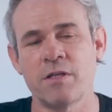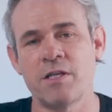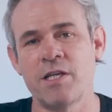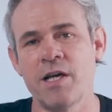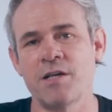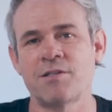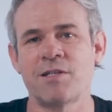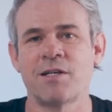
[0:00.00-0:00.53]

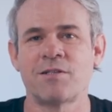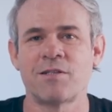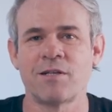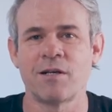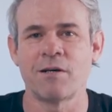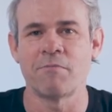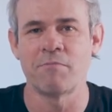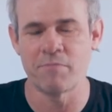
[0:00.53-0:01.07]
Yes, that's
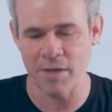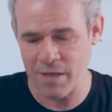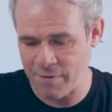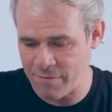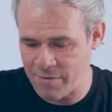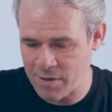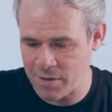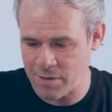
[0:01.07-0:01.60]
a
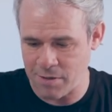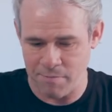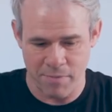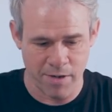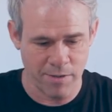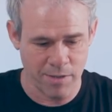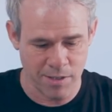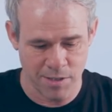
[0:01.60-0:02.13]
benefit, and
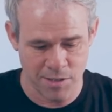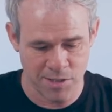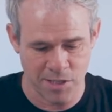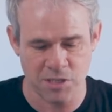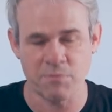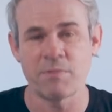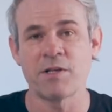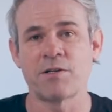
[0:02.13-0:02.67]
apparently the
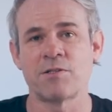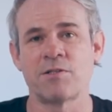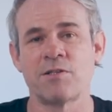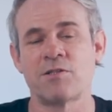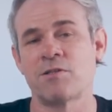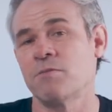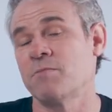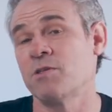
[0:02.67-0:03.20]
six speaker
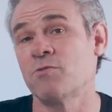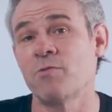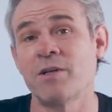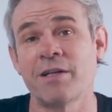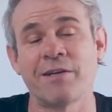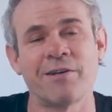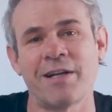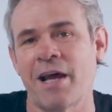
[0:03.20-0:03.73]
system is
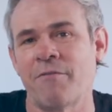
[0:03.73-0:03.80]
really good.